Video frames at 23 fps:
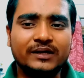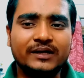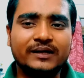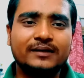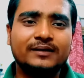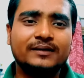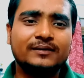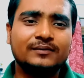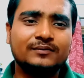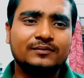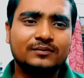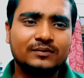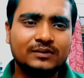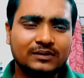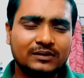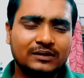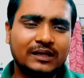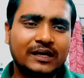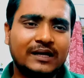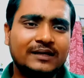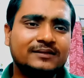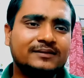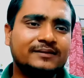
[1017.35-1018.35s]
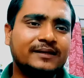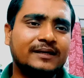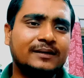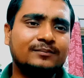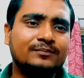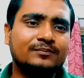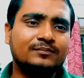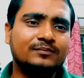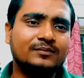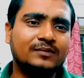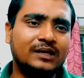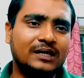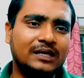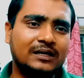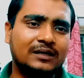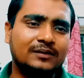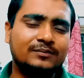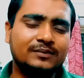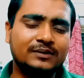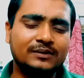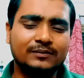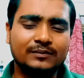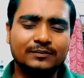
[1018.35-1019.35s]
And last time I
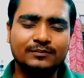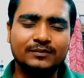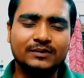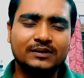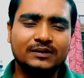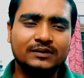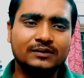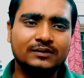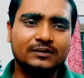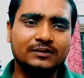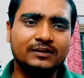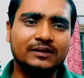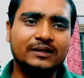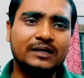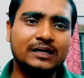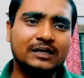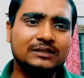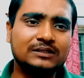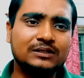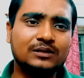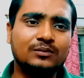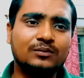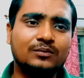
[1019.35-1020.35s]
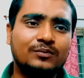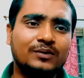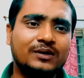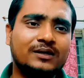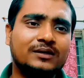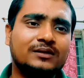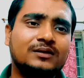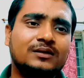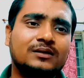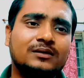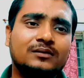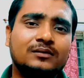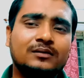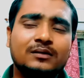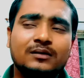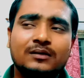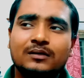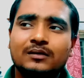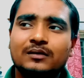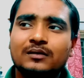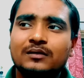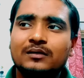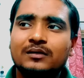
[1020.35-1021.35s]
have remember they asked me what are the
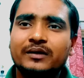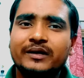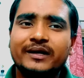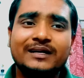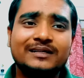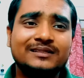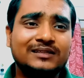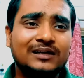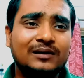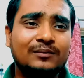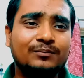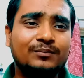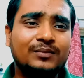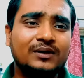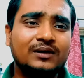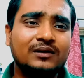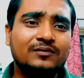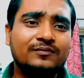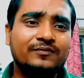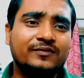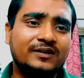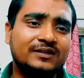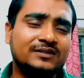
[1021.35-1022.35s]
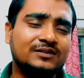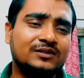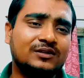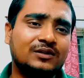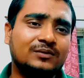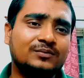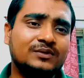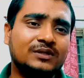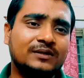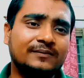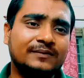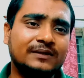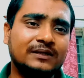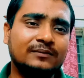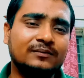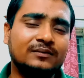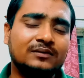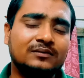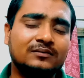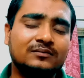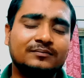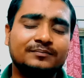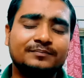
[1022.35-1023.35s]
example of first law of
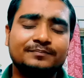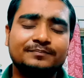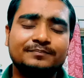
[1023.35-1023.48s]
thermodynamics.